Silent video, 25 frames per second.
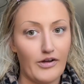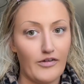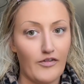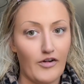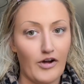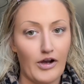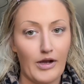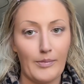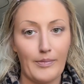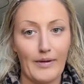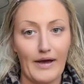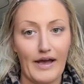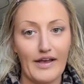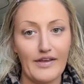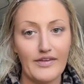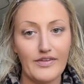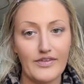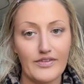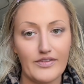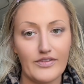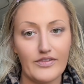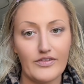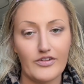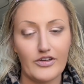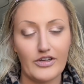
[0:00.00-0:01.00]
very
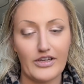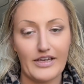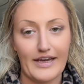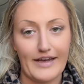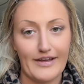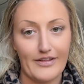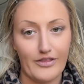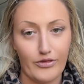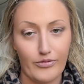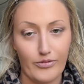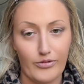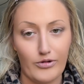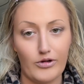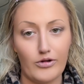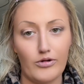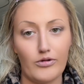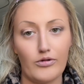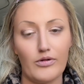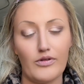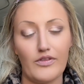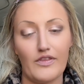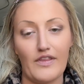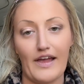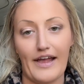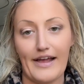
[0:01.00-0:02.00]
best to get
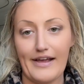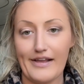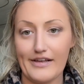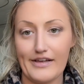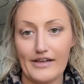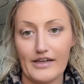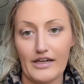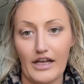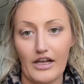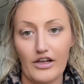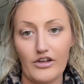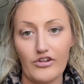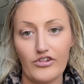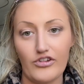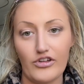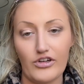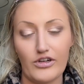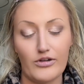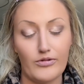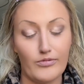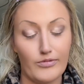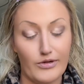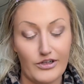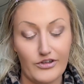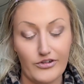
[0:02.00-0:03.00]
through the alienation
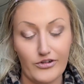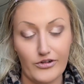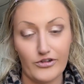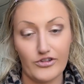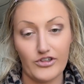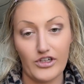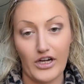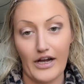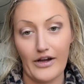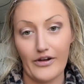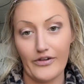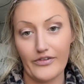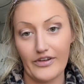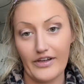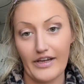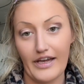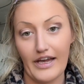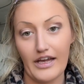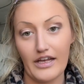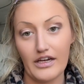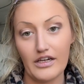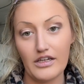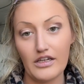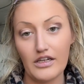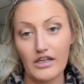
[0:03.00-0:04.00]
and reach your child
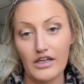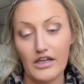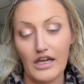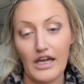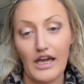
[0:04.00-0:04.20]
again.